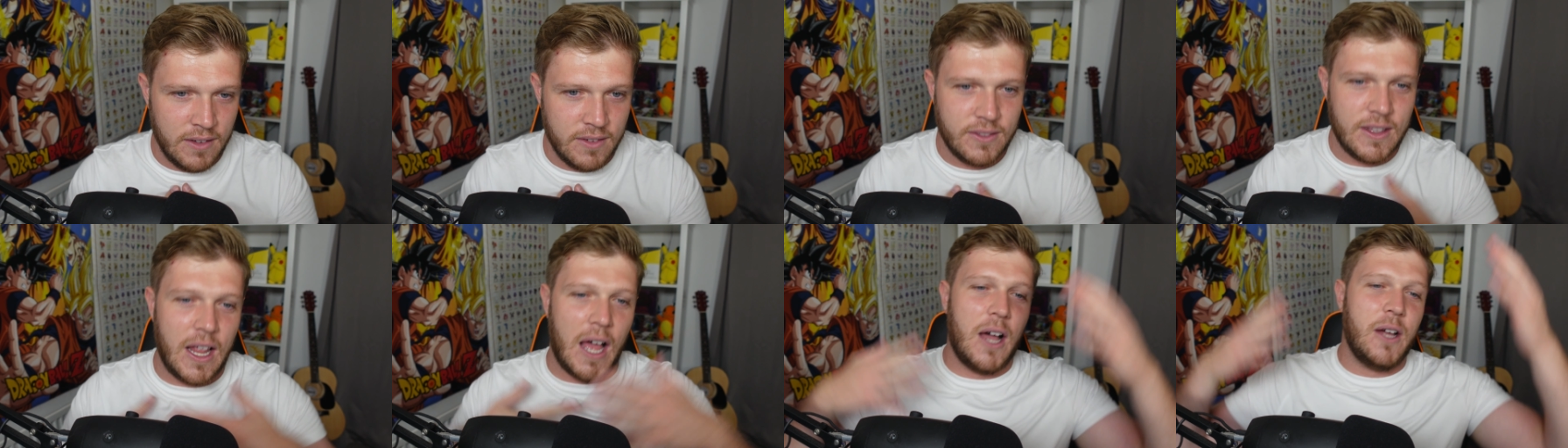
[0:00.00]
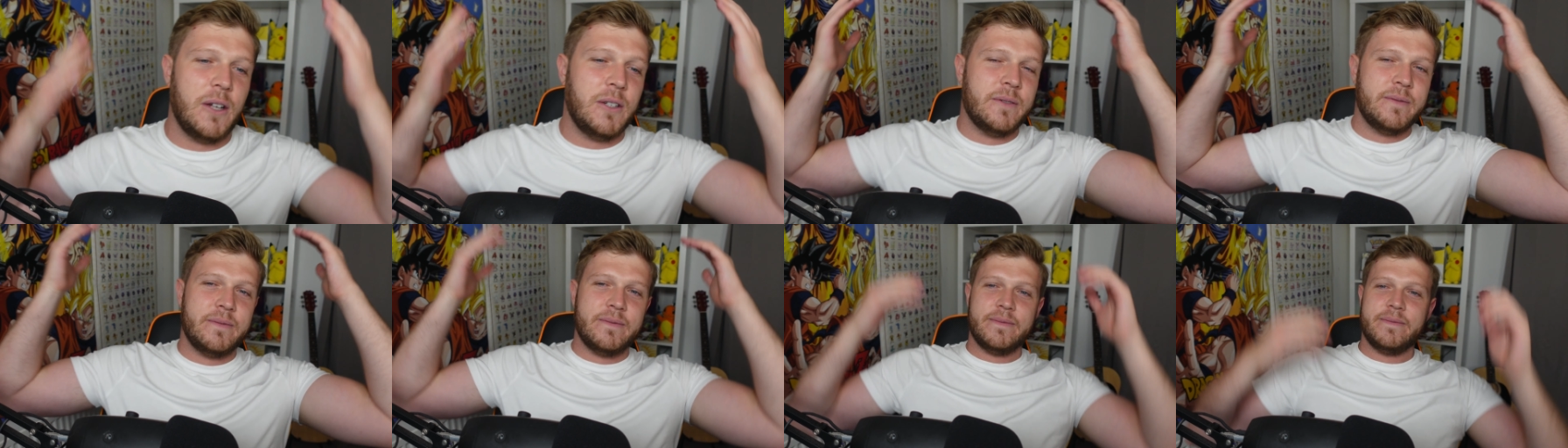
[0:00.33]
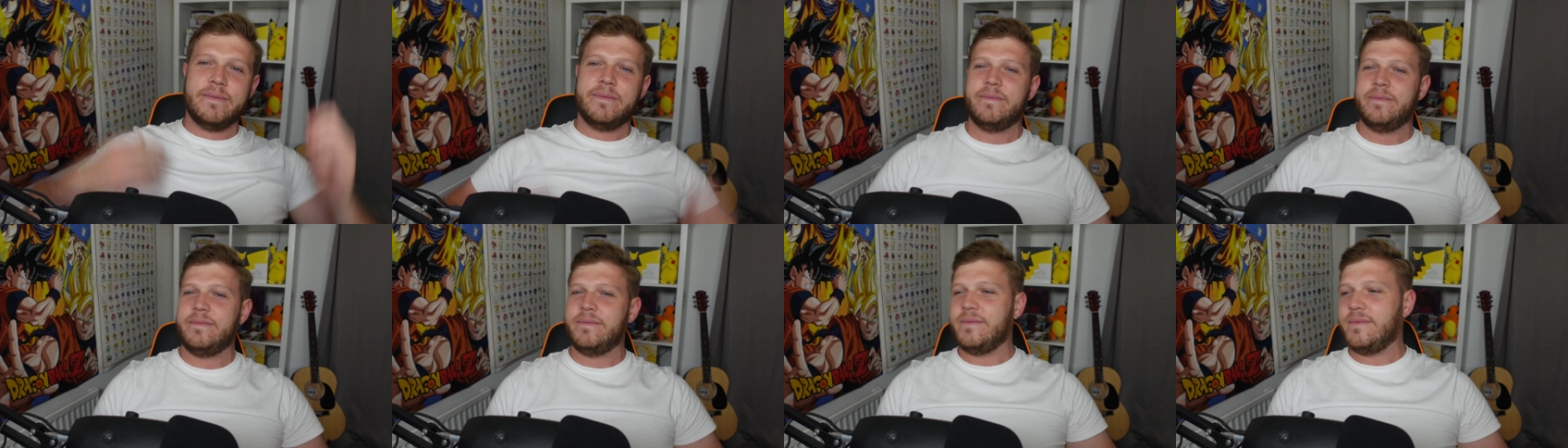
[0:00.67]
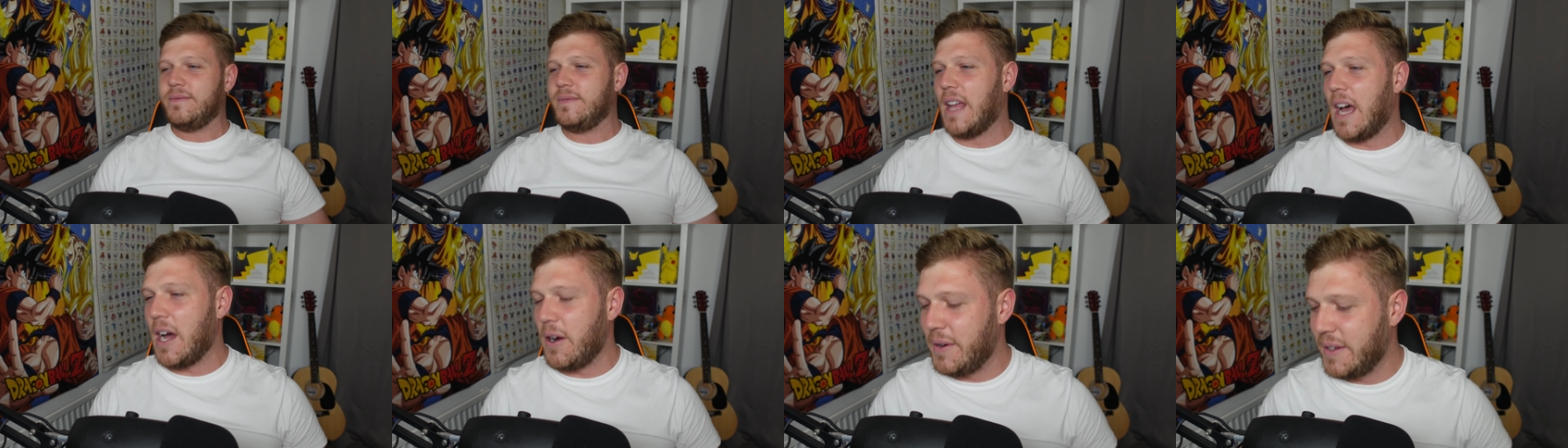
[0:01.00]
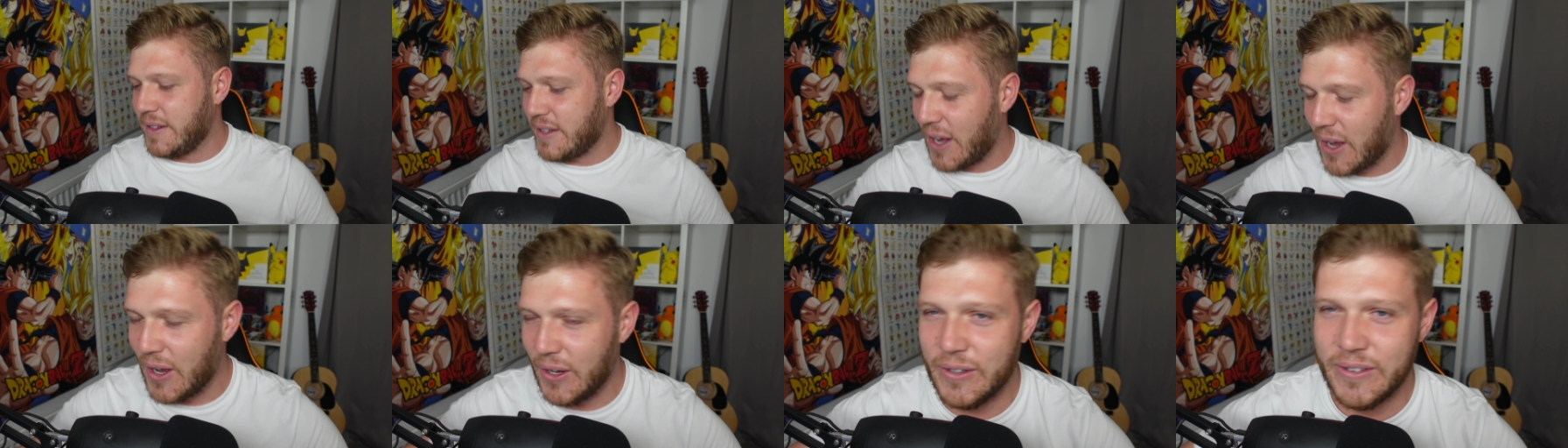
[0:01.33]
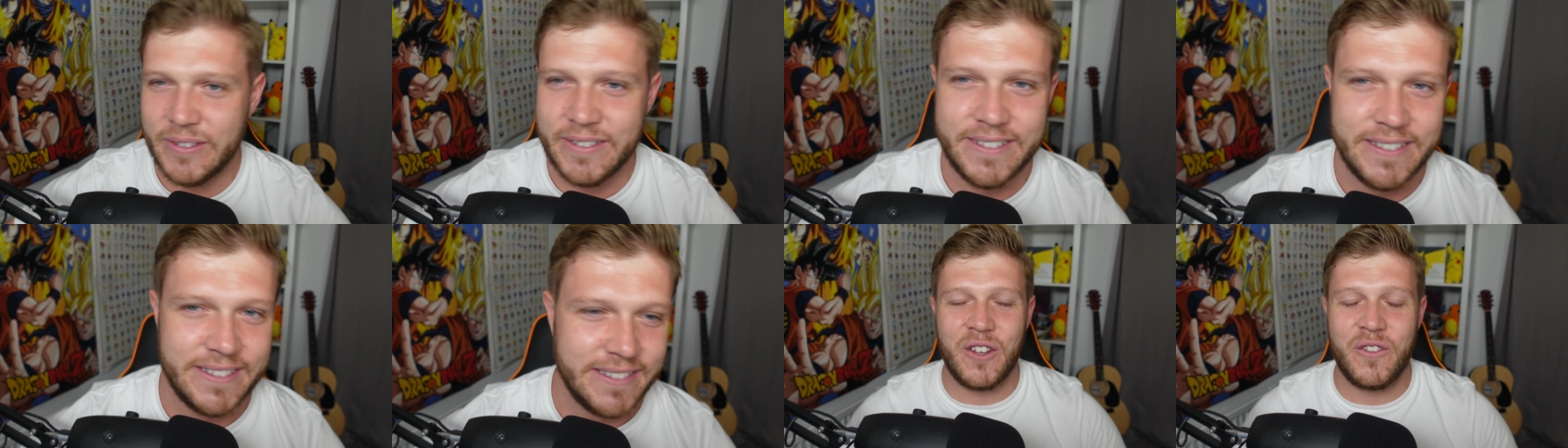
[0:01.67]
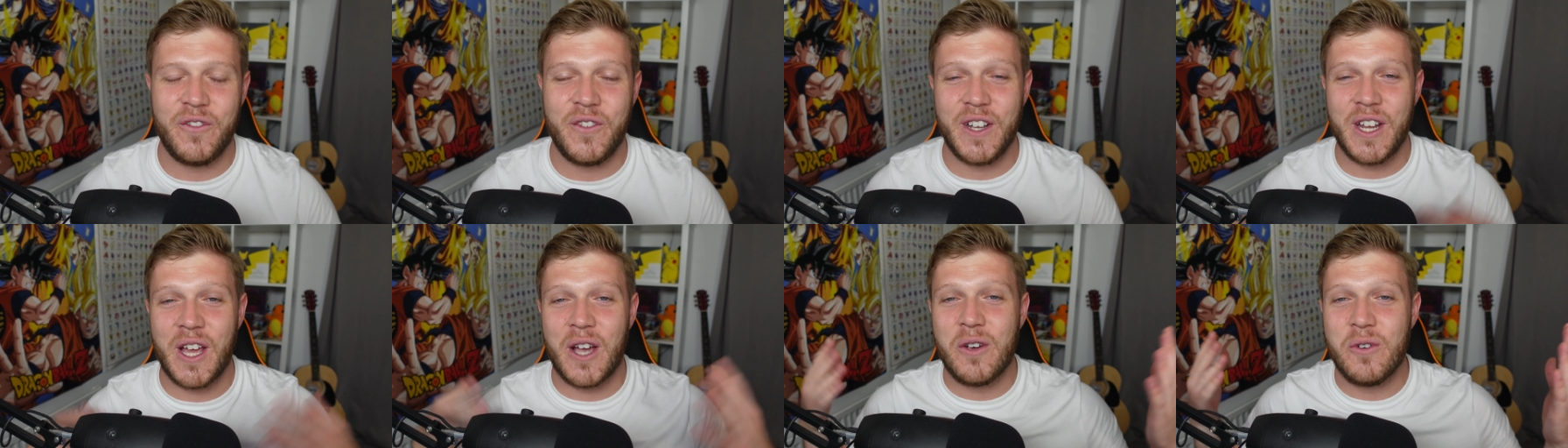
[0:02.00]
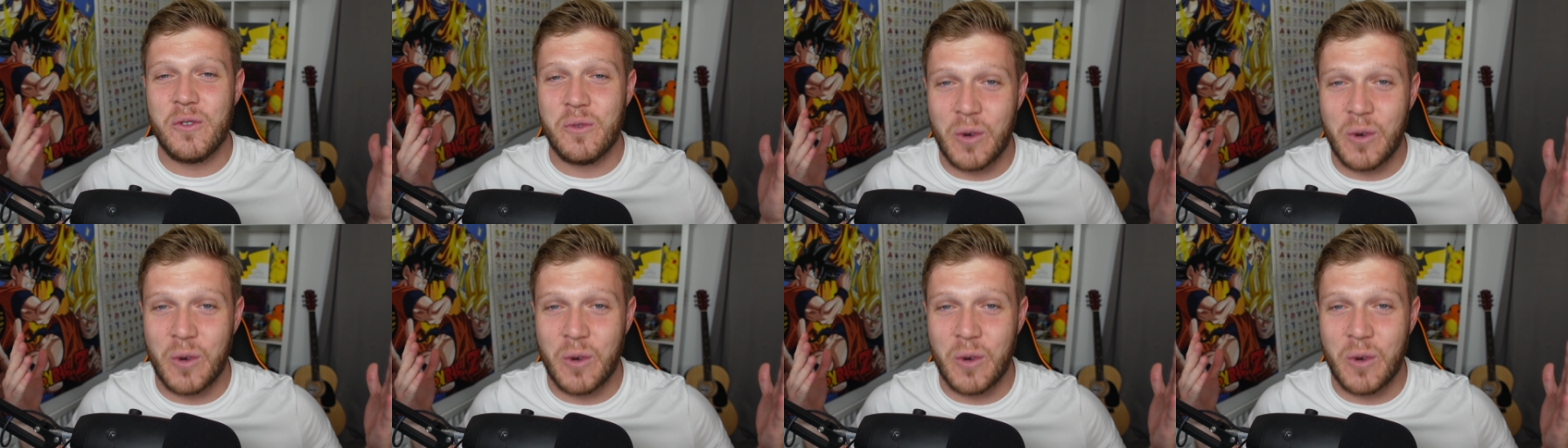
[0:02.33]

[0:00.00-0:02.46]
No. No, we don't. If this video,